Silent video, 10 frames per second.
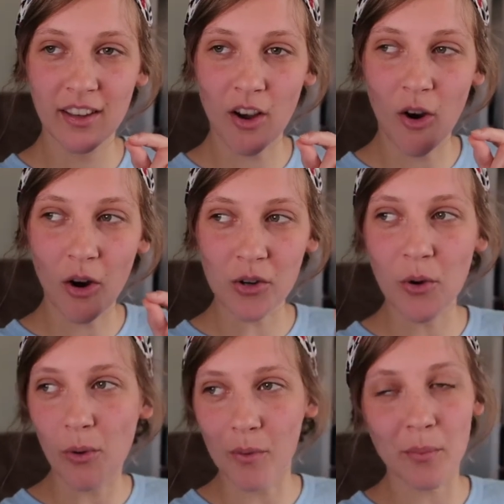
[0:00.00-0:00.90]

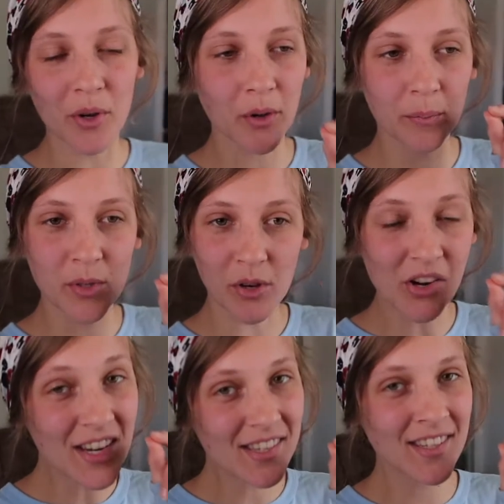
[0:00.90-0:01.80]
hardcore book
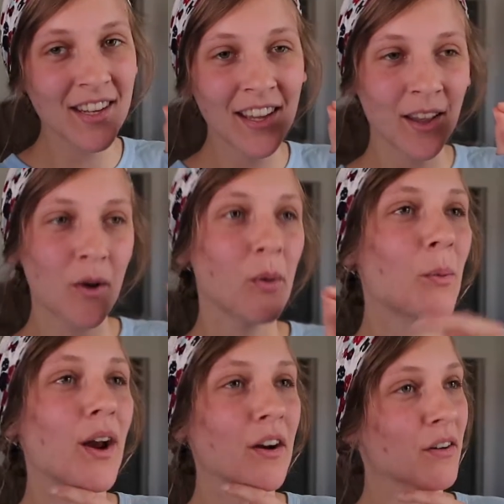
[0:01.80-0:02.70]
purist
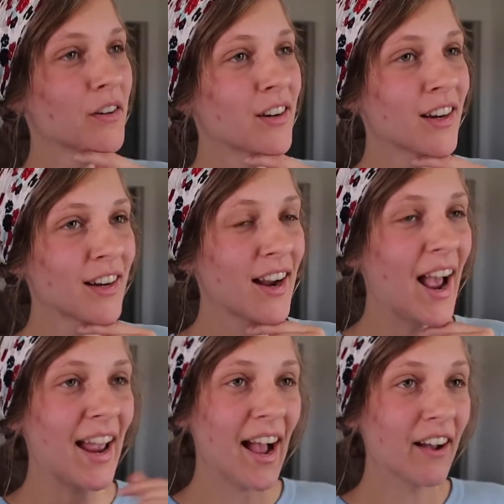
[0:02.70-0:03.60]
where
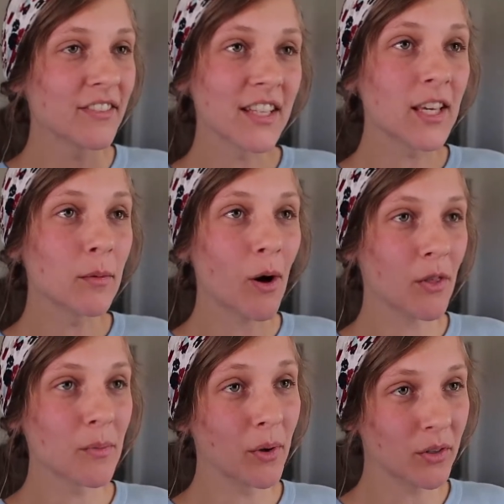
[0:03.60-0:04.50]
I have to keep
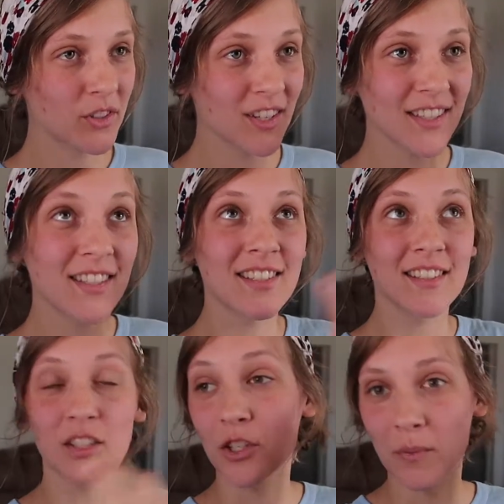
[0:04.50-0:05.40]
all the books just
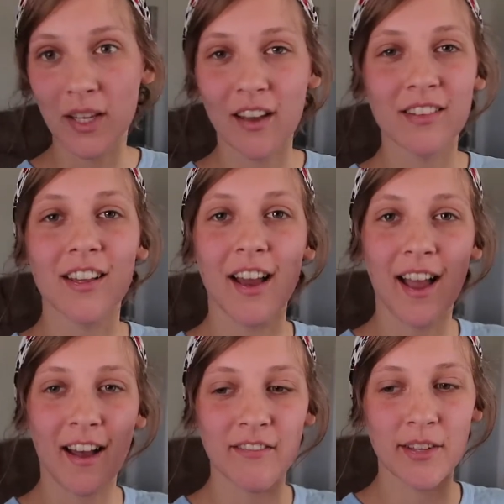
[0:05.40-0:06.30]
just because I
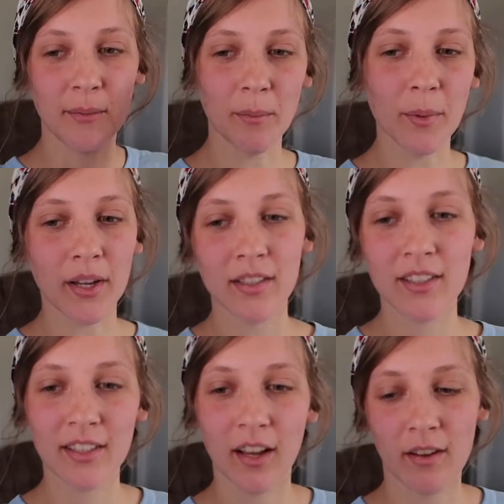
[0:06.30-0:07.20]
have them,
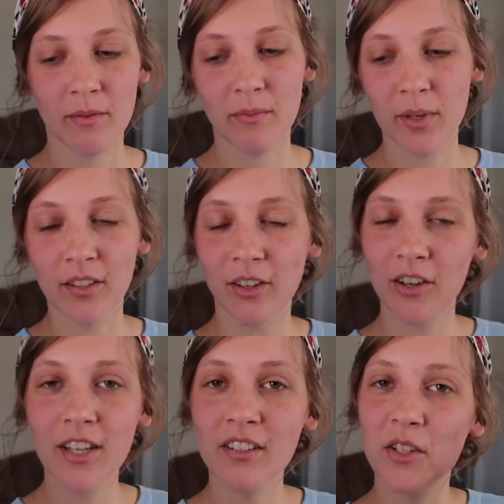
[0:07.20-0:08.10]
but I've been
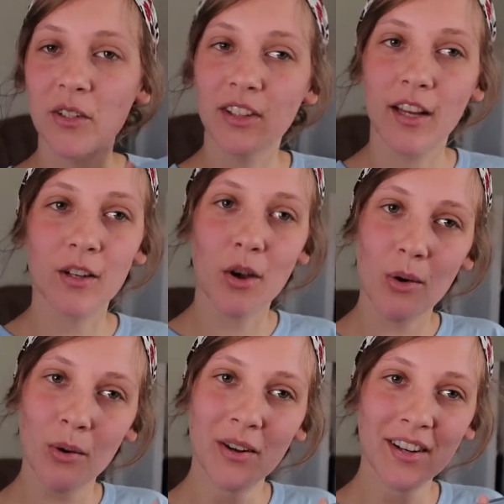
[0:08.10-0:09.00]
learning to let
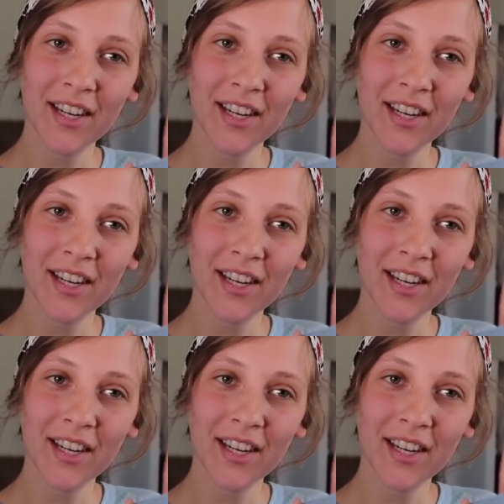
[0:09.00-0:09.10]
go